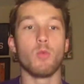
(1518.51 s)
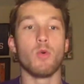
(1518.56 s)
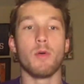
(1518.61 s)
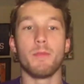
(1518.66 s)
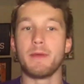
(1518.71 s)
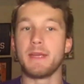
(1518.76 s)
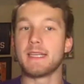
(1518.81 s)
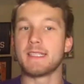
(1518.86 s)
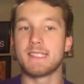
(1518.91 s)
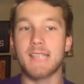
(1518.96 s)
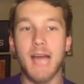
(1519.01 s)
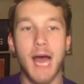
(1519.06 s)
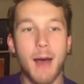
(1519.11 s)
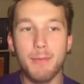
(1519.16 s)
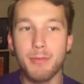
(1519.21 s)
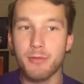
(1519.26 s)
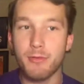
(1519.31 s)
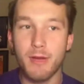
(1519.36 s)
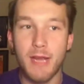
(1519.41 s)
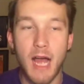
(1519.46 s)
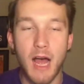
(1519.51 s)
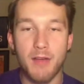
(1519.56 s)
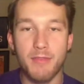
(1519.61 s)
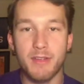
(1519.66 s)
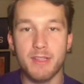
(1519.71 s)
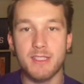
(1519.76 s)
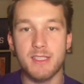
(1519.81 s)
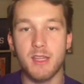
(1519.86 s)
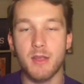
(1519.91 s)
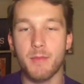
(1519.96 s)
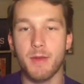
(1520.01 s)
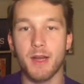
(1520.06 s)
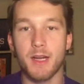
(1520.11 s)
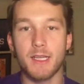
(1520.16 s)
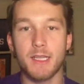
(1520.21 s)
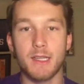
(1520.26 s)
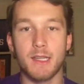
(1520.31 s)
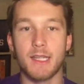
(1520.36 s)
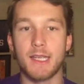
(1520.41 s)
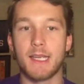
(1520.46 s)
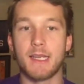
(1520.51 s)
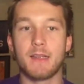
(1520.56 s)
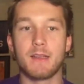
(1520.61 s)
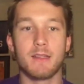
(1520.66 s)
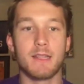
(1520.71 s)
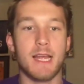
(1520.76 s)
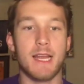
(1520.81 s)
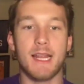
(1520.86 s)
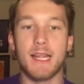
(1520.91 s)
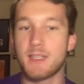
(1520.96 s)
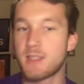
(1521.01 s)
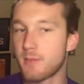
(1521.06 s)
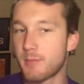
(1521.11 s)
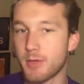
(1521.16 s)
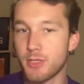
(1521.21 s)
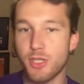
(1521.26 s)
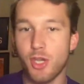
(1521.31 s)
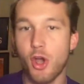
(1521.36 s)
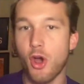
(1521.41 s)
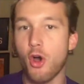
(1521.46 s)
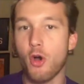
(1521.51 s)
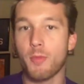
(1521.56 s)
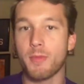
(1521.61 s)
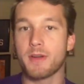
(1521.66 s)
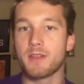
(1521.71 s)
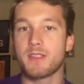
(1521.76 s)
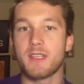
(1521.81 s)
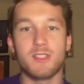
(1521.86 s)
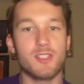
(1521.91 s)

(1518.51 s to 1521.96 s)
will be a top three offense in the American League that hits a bunch of homers,